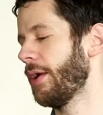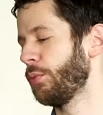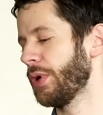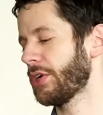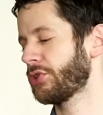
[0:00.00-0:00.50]

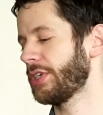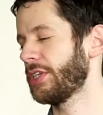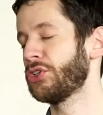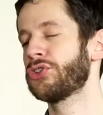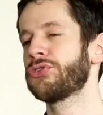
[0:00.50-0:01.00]
we're actually going
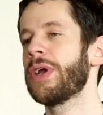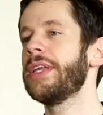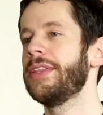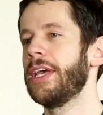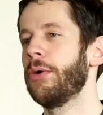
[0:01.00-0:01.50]
to
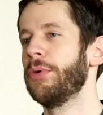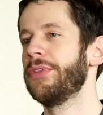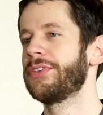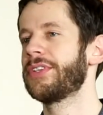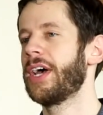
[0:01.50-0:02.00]
straighten the elbow
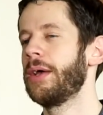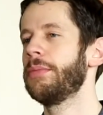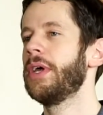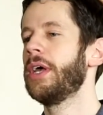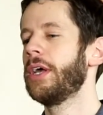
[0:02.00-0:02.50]
this time,
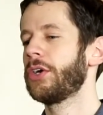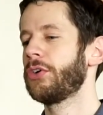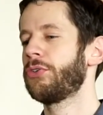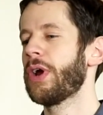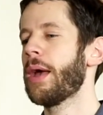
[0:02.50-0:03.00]

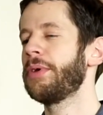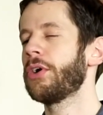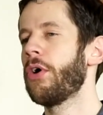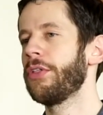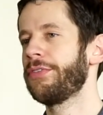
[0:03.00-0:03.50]
grabbing
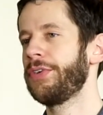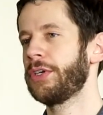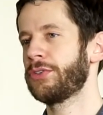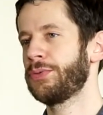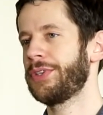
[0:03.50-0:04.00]
all the
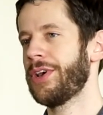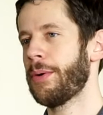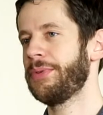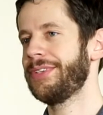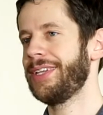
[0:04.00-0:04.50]
fingers with the
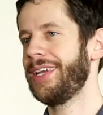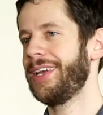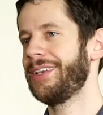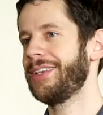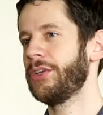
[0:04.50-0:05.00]
opposite
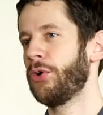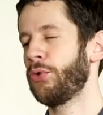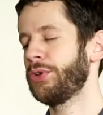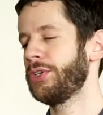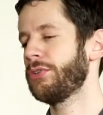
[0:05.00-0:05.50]
hand,
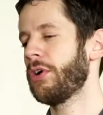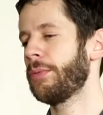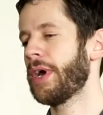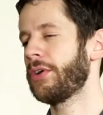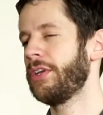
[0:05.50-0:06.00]
holding your arm
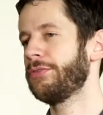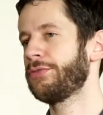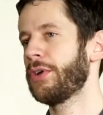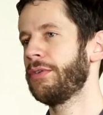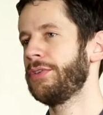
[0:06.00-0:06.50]
out in
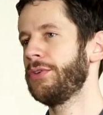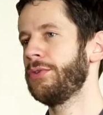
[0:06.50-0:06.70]
front of you